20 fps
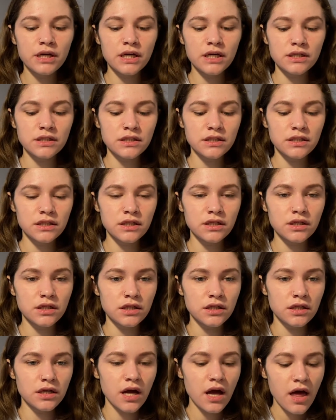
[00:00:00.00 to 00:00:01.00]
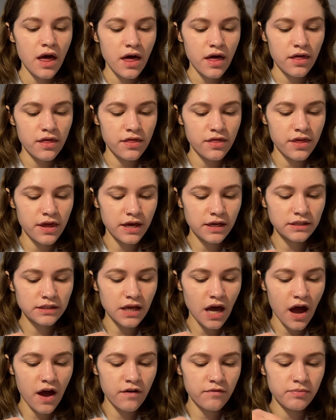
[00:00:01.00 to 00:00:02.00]
concealer. This
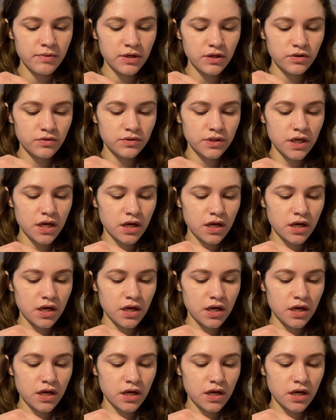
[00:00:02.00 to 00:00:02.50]
I've been using